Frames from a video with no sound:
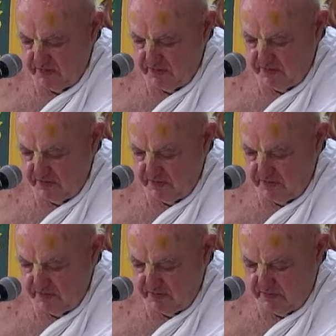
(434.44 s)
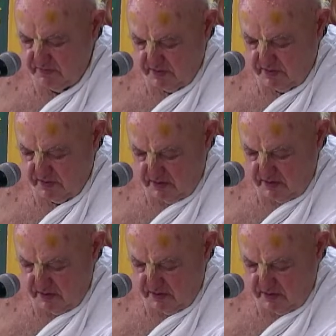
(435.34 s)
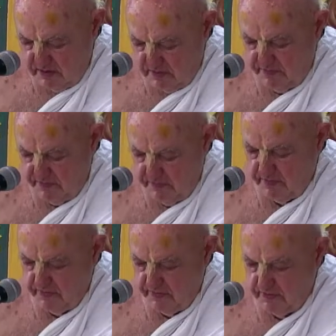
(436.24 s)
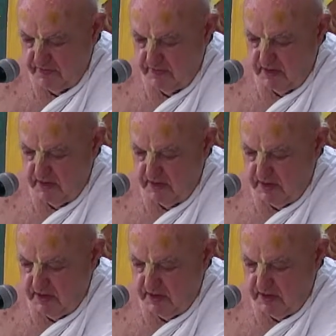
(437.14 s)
(no one is talking)